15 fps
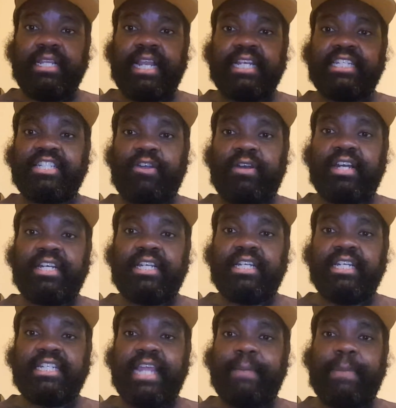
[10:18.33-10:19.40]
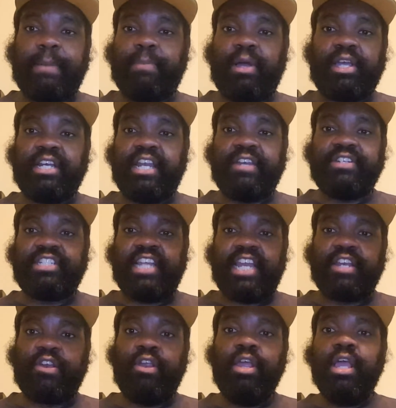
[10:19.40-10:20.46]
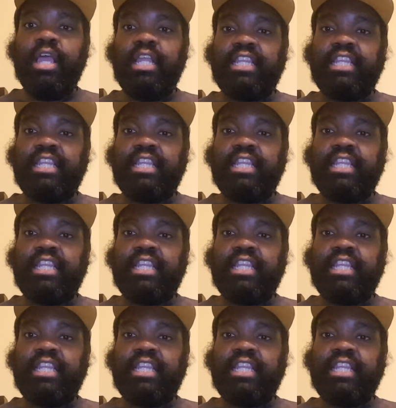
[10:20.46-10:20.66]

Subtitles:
Bay Buccaneers tenure.